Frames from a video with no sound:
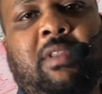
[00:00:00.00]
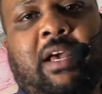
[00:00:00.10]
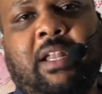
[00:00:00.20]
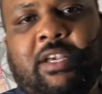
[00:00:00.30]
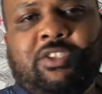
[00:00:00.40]

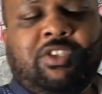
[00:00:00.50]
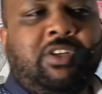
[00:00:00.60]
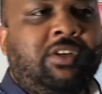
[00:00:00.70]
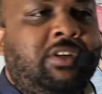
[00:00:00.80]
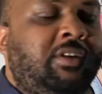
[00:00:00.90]

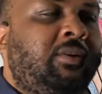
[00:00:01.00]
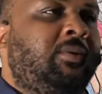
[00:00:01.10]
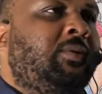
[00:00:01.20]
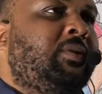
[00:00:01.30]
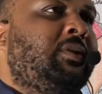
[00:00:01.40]
lecture
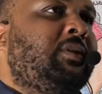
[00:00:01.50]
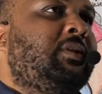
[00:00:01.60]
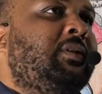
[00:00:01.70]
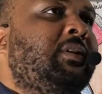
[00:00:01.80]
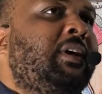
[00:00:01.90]
or
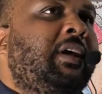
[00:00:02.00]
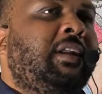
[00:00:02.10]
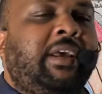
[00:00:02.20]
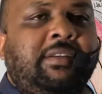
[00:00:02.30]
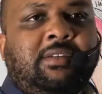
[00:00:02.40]
a
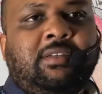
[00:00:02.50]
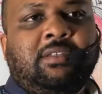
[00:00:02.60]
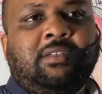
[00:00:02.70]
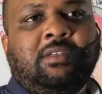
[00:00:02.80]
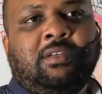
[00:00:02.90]

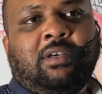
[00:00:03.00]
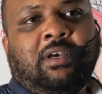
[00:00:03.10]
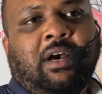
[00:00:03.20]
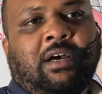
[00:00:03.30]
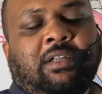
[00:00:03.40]
lesson
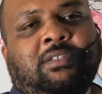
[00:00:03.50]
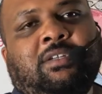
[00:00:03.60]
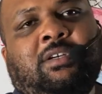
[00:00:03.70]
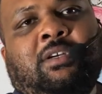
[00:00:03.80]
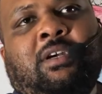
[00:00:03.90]

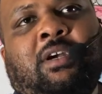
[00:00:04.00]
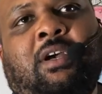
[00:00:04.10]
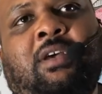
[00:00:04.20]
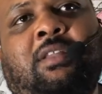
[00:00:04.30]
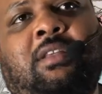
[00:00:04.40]
under
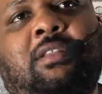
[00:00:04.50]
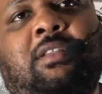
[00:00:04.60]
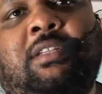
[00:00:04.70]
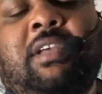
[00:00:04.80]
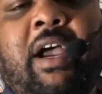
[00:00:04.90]

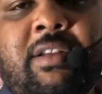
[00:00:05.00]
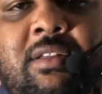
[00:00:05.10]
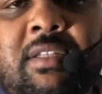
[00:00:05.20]
the title.